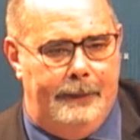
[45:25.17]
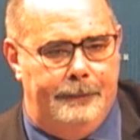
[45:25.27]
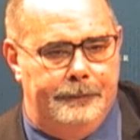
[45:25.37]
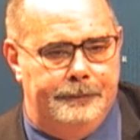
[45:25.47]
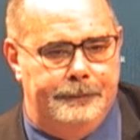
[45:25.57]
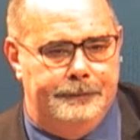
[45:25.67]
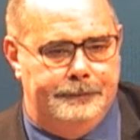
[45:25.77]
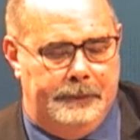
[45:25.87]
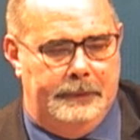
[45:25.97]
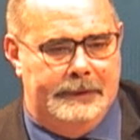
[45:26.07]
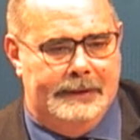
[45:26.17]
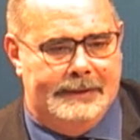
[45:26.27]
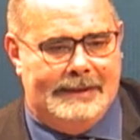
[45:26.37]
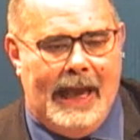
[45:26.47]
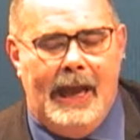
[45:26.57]
um,
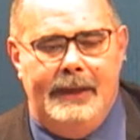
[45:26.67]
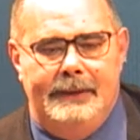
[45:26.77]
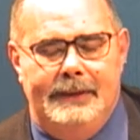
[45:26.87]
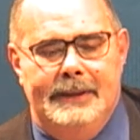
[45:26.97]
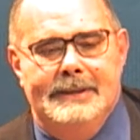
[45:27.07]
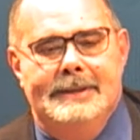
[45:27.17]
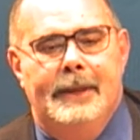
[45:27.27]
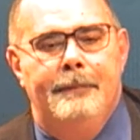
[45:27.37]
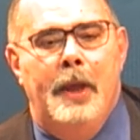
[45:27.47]
scientists.